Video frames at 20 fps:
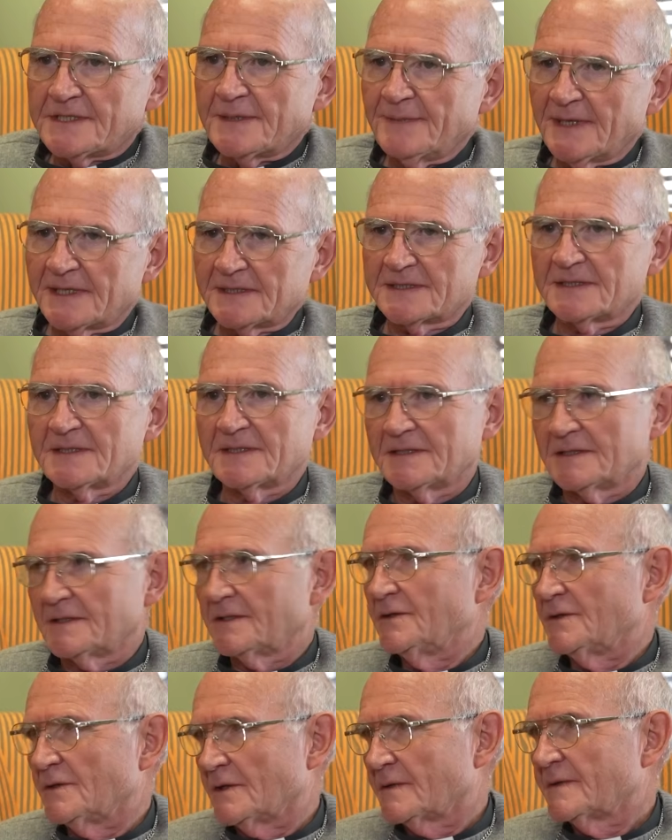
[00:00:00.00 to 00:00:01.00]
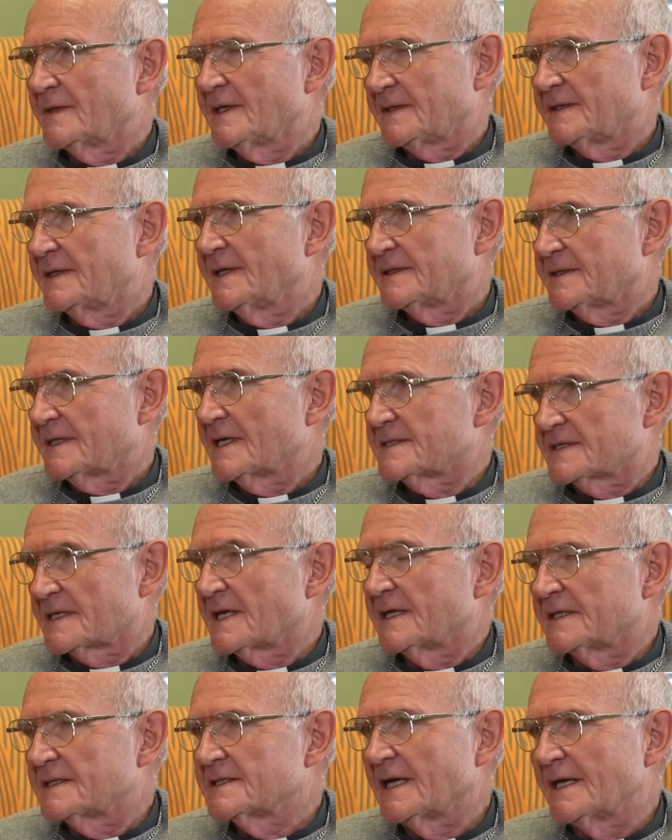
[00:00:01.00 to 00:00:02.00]
a matter, you know, that does
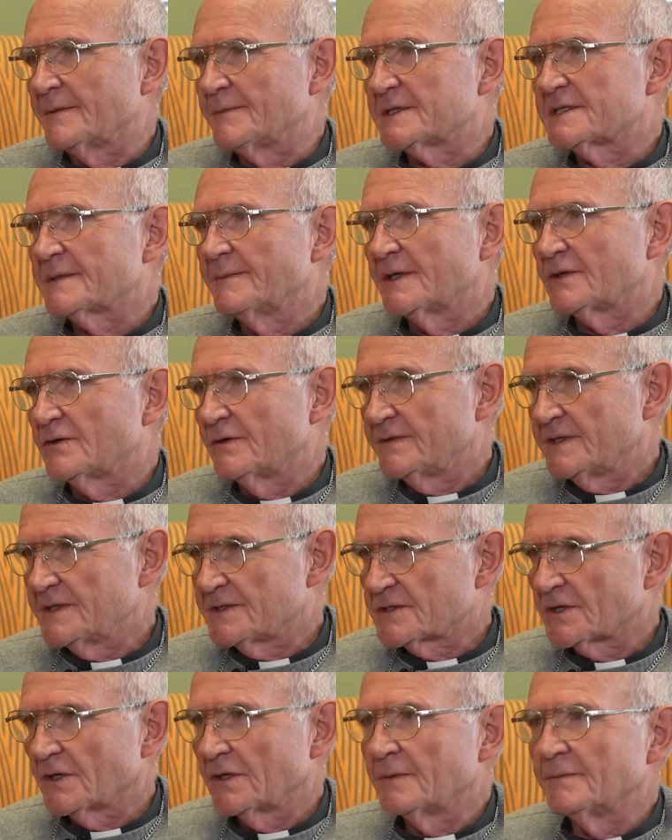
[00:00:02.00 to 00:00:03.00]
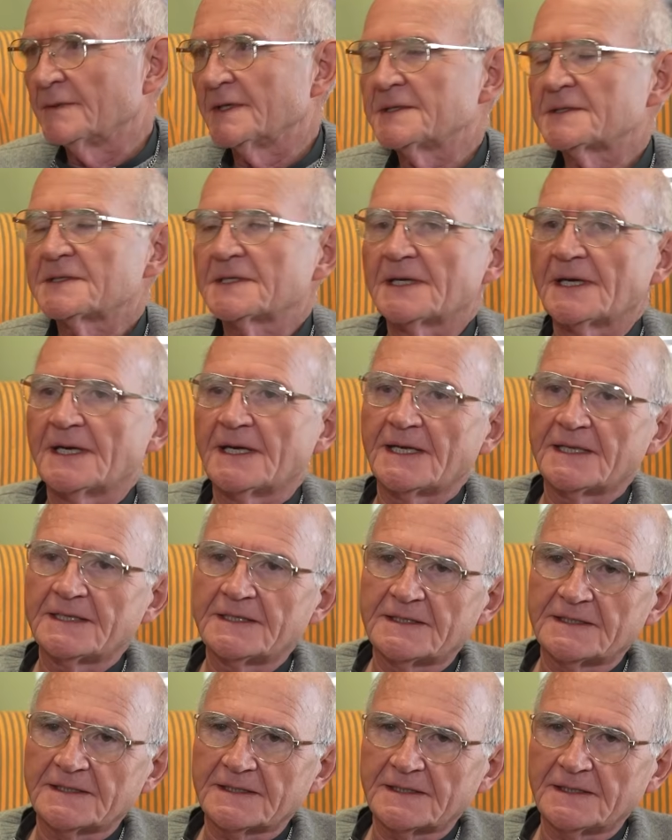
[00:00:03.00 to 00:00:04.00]
take time. It's a matter of discernment,
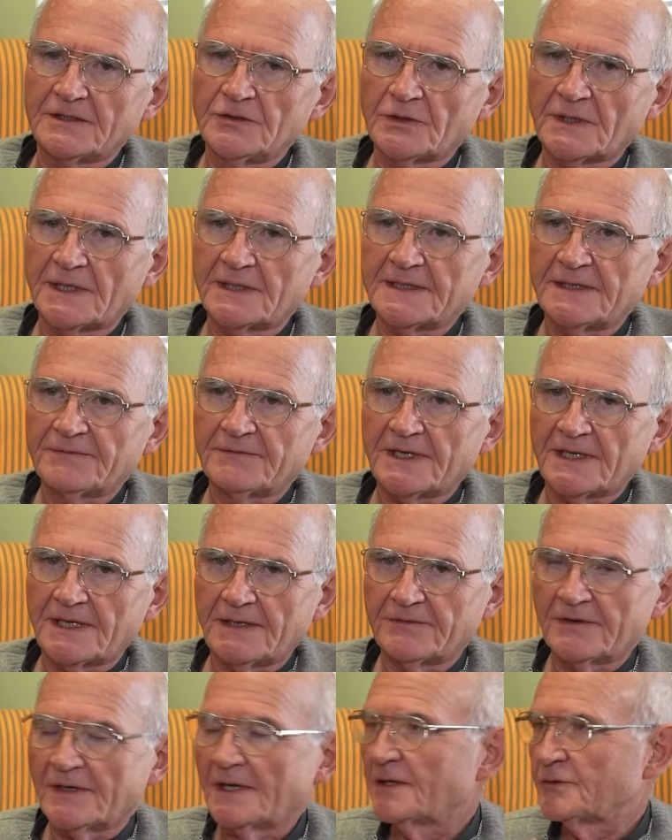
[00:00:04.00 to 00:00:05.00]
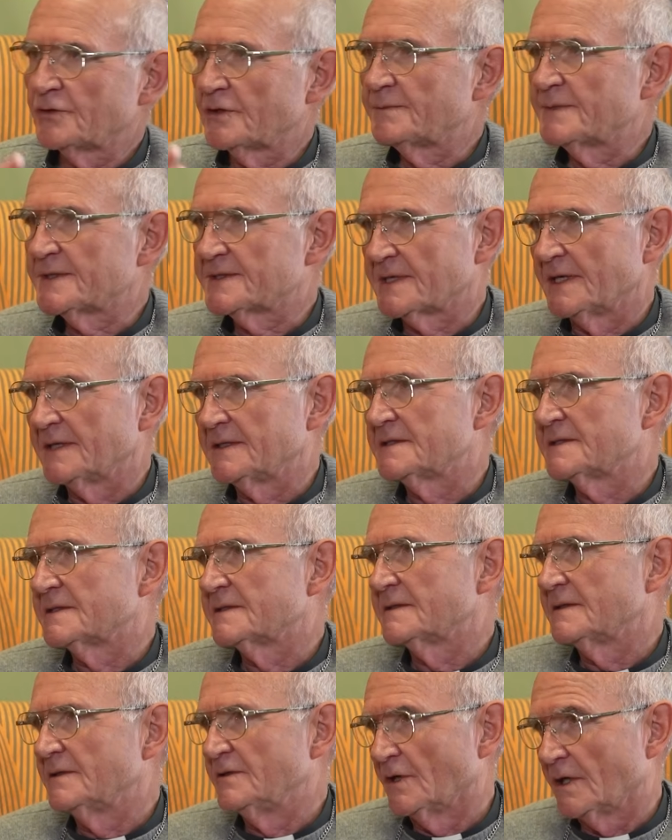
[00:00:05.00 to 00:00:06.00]
and you can never have
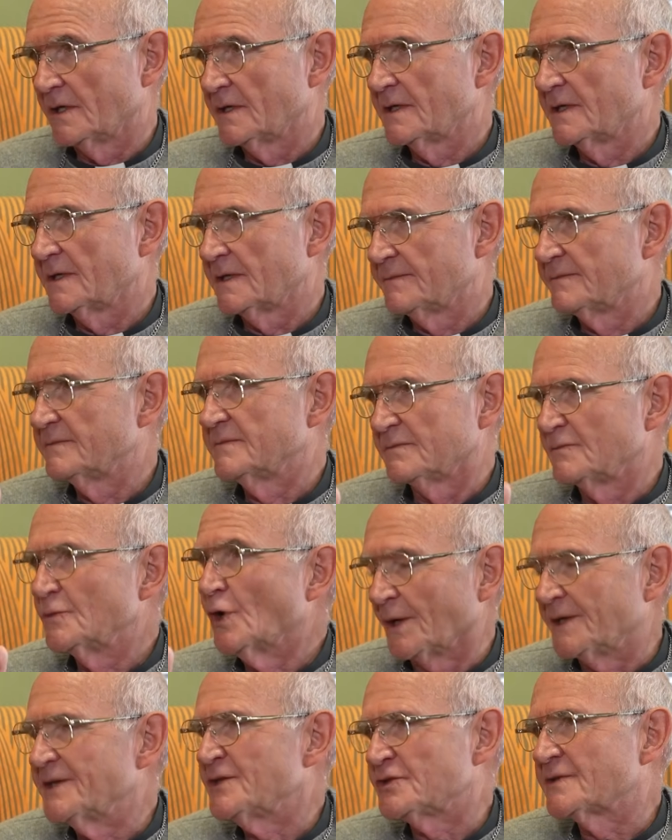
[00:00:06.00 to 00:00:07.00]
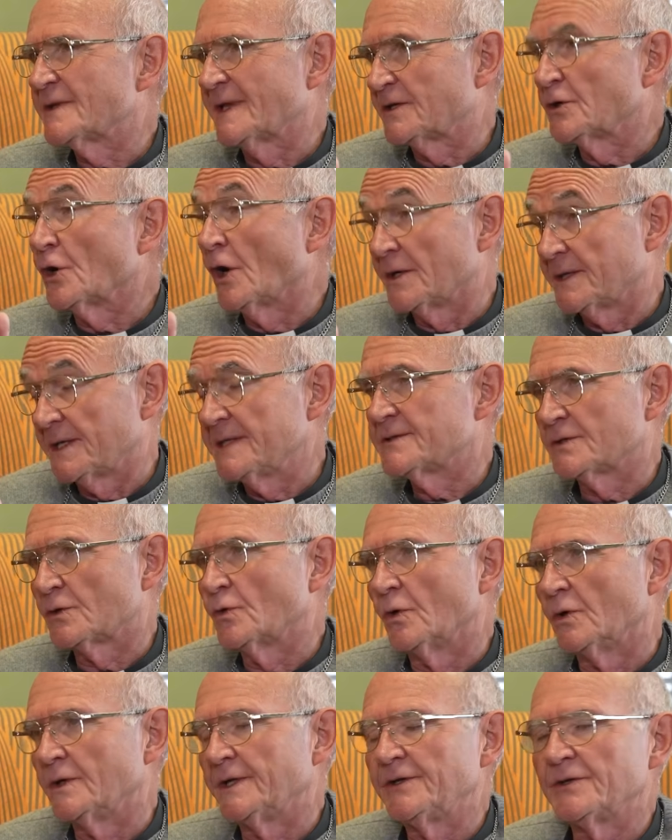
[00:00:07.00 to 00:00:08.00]
100% knowledge that God is
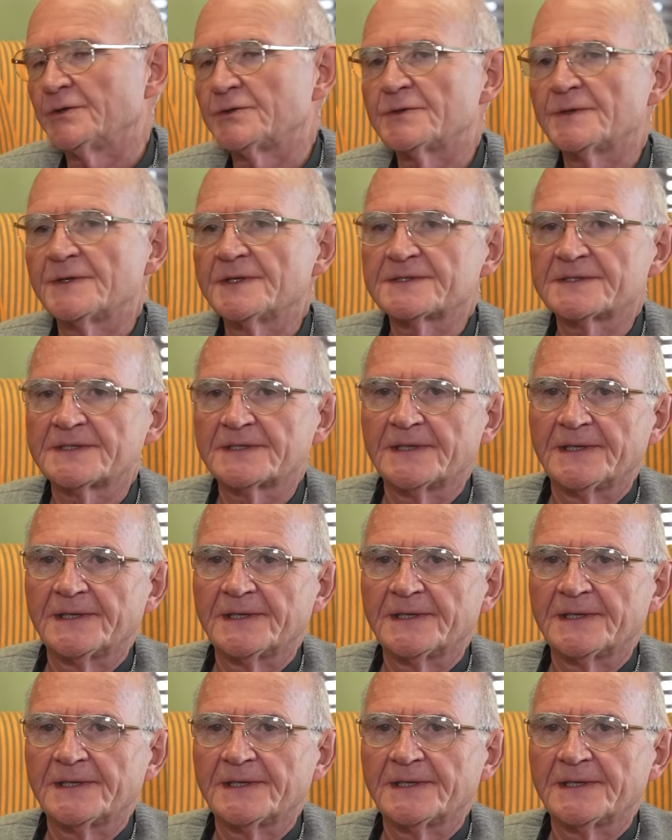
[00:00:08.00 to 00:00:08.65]
calling you to this.